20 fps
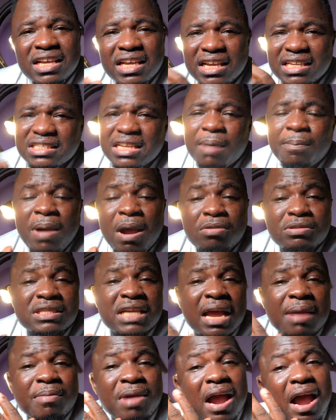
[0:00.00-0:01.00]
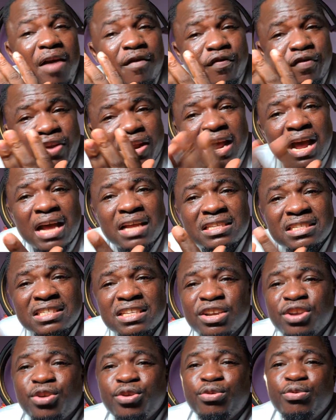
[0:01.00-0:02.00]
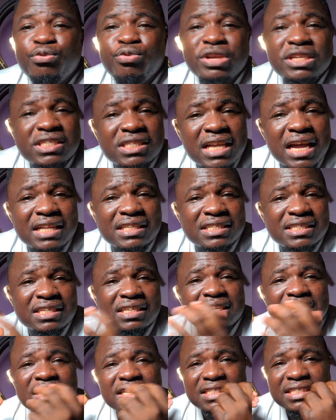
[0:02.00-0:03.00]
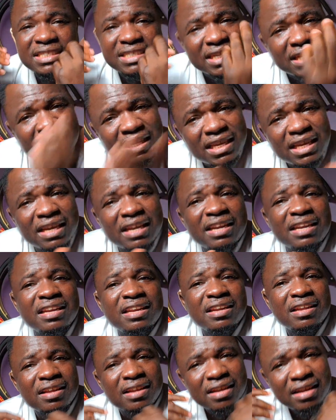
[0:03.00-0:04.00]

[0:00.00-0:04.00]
It's about time Africans, we start thinking,